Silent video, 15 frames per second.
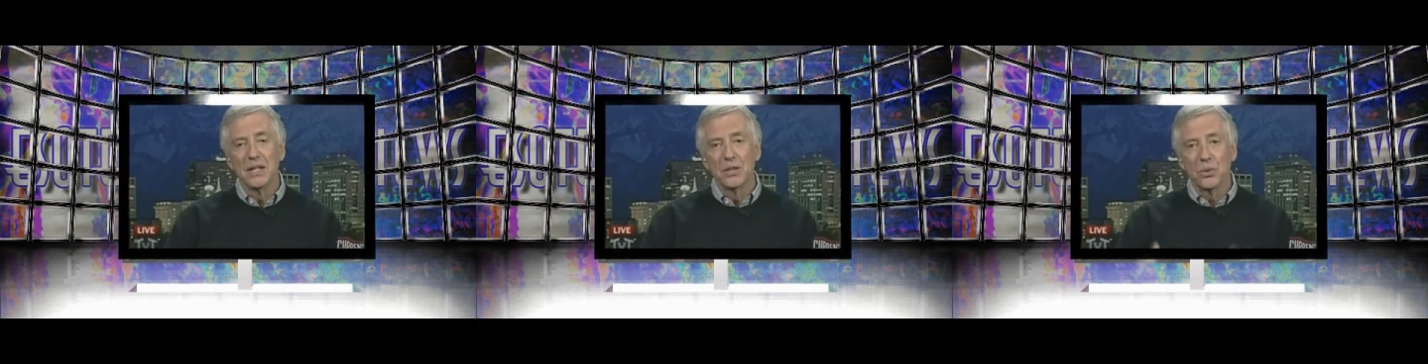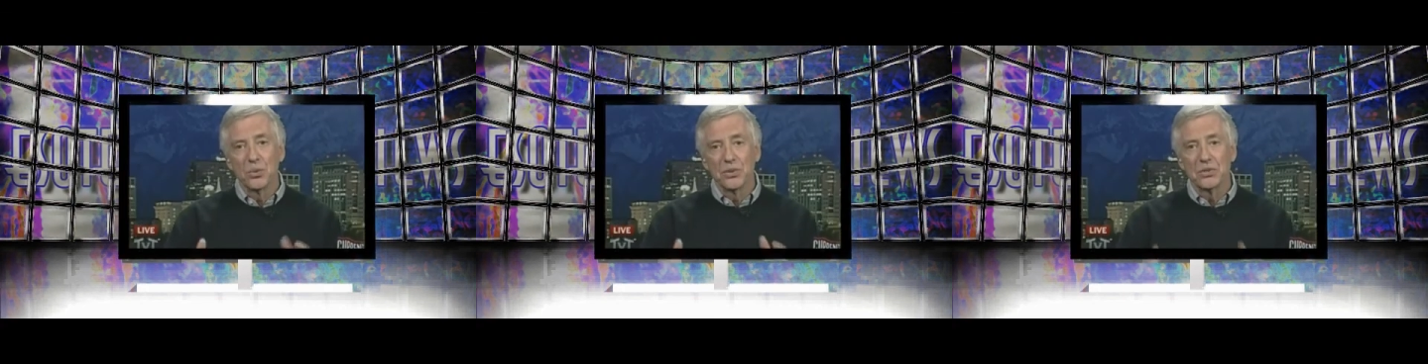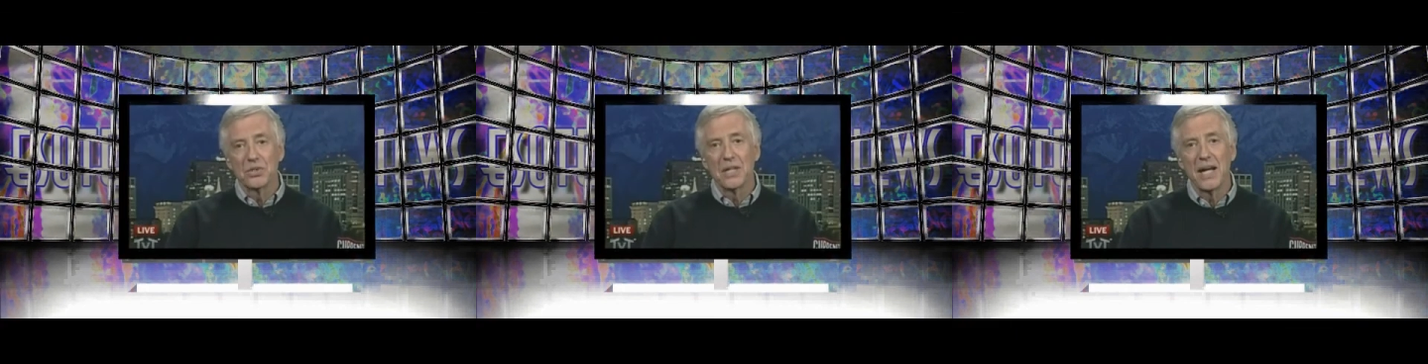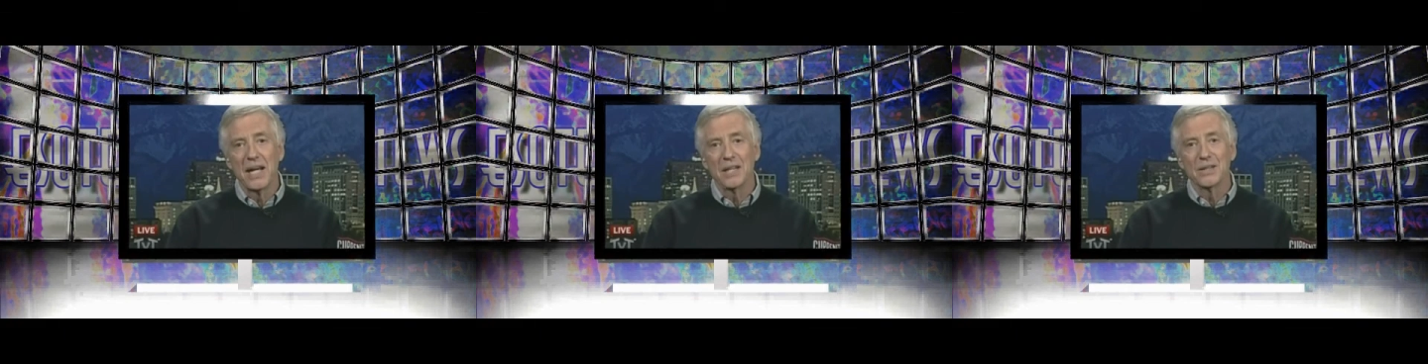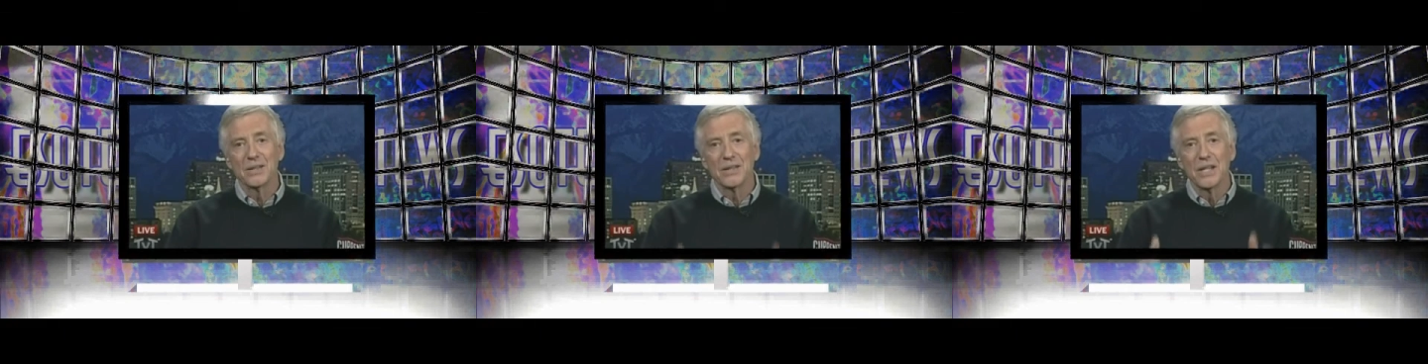that was
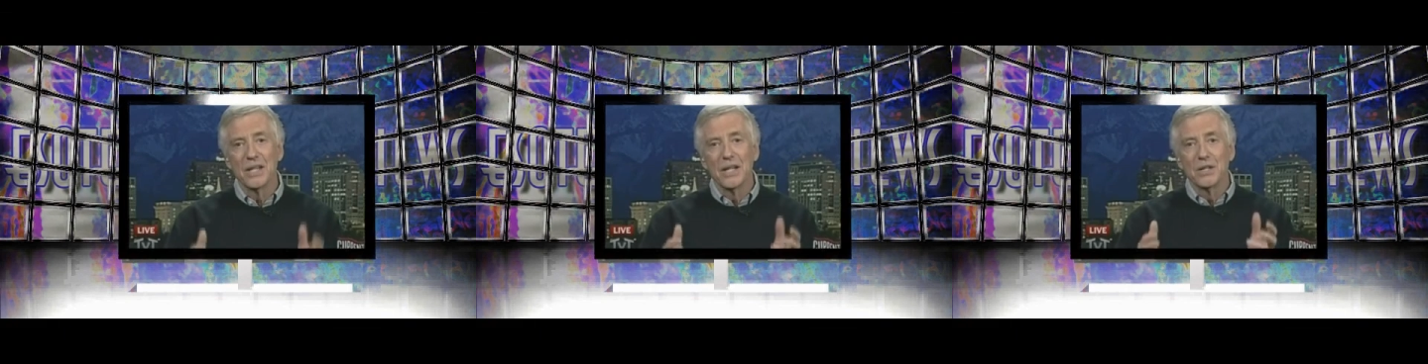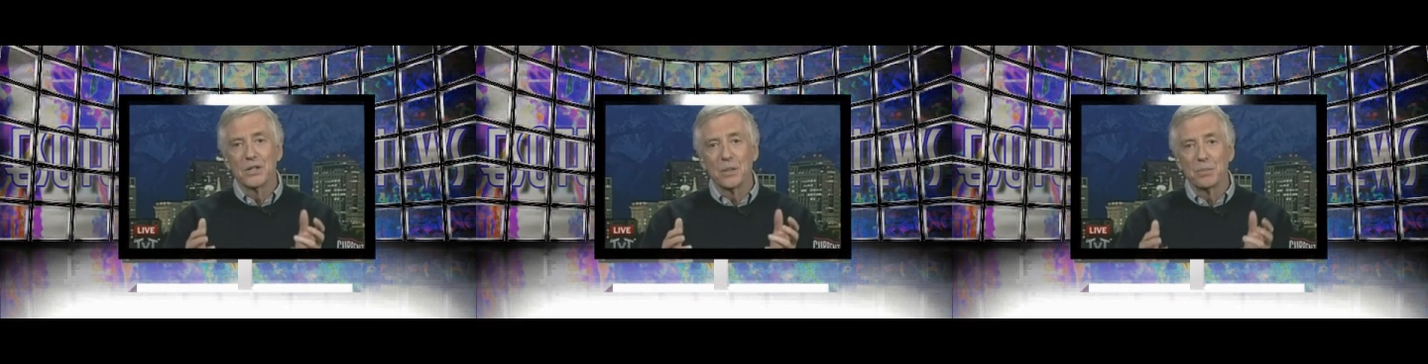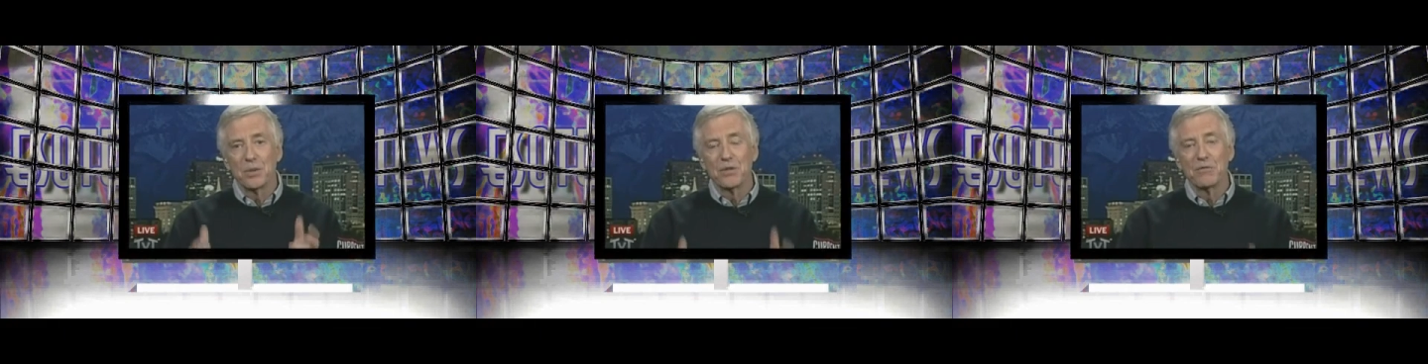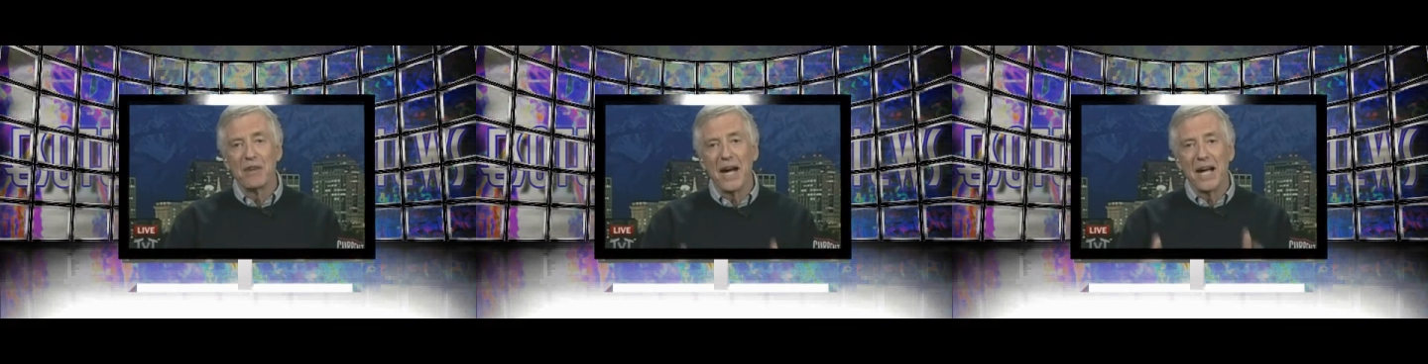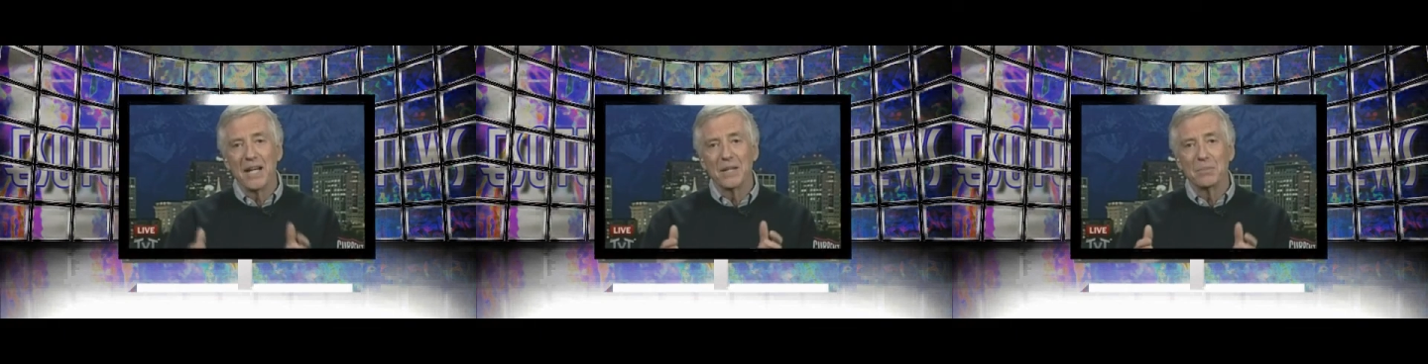tailored to
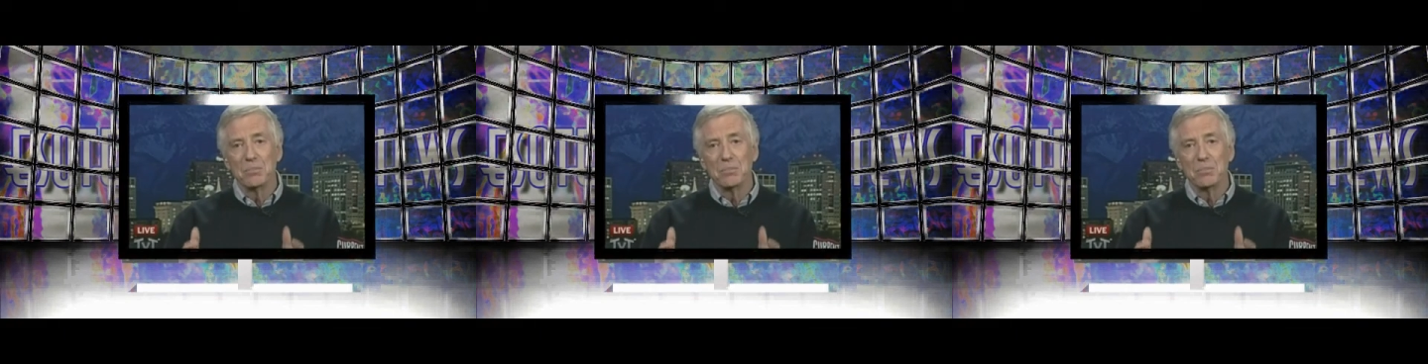provide